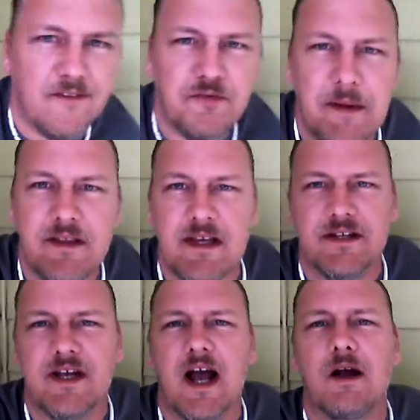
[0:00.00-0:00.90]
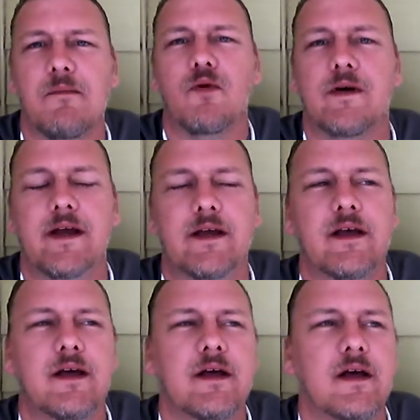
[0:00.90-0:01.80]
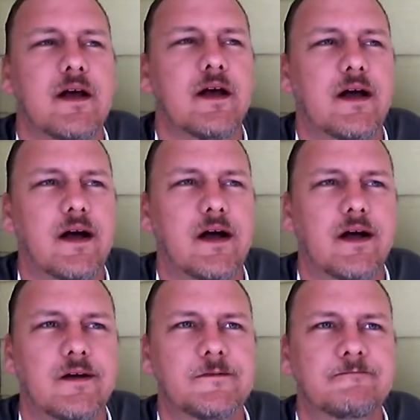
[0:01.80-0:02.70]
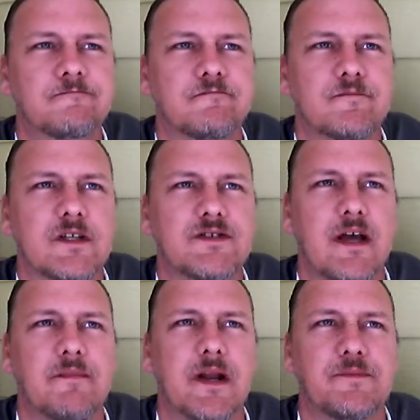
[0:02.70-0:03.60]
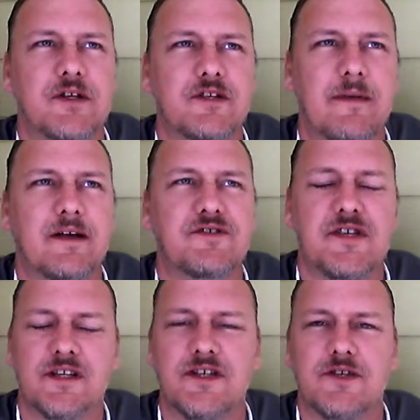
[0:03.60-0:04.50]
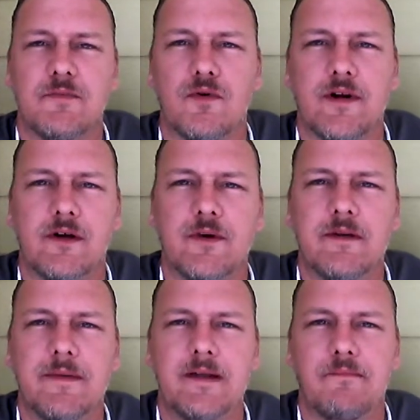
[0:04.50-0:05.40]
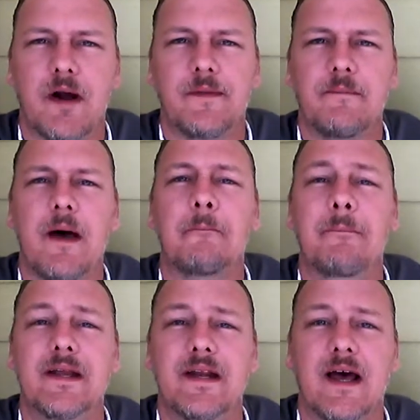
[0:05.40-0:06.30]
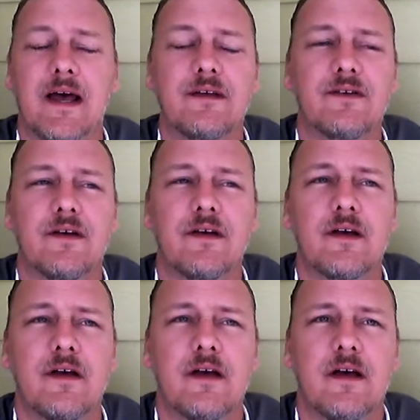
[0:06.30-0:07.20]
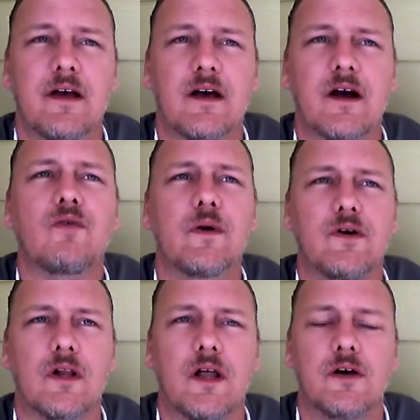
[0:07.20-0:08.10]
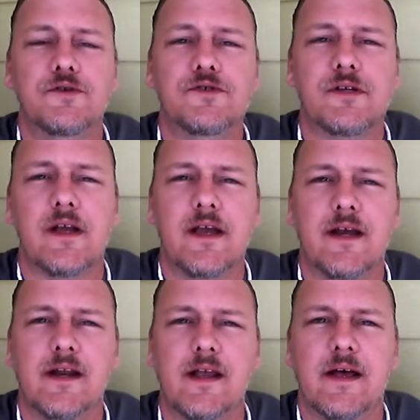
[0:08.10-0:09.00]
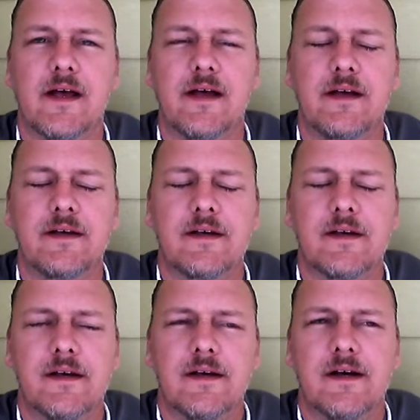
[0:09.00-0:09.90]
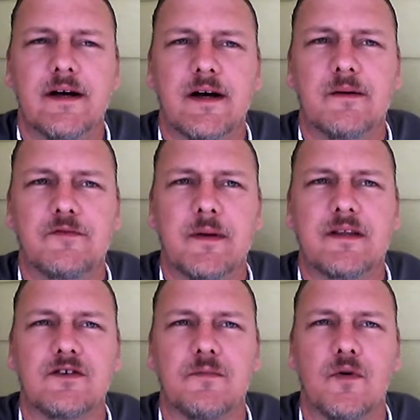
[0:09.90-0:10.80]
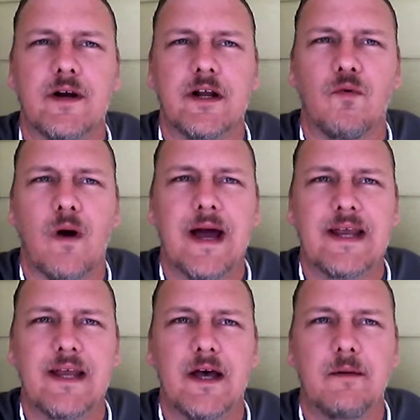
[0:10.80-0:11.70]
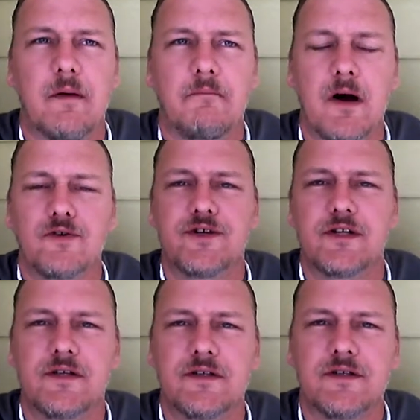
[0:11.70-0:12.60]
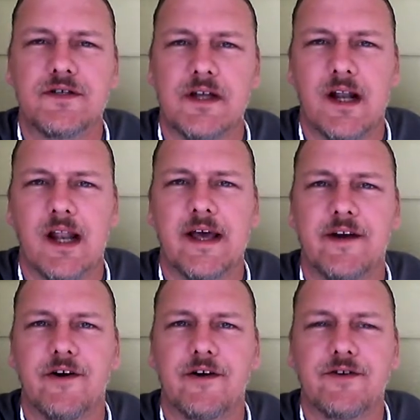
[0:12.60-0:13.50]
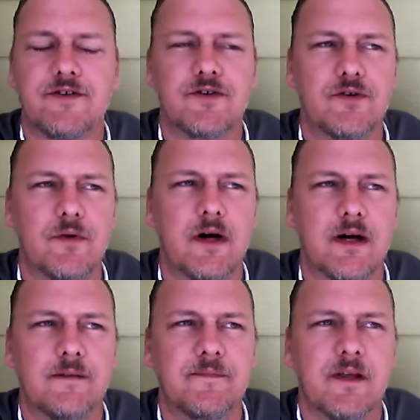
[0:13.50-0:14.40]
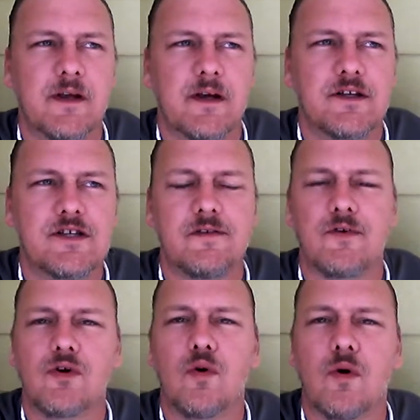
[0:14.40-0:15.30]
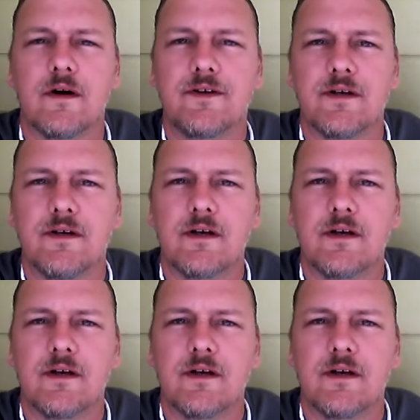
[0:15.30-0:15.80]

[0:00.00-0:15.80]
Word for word: I've spent the entire morning. Uh, see, I've been up since about six this morning. Went to bed probably about midnight, uh, or real close, and uh, uh, spent this morning writing up motions and letters to uh, civil court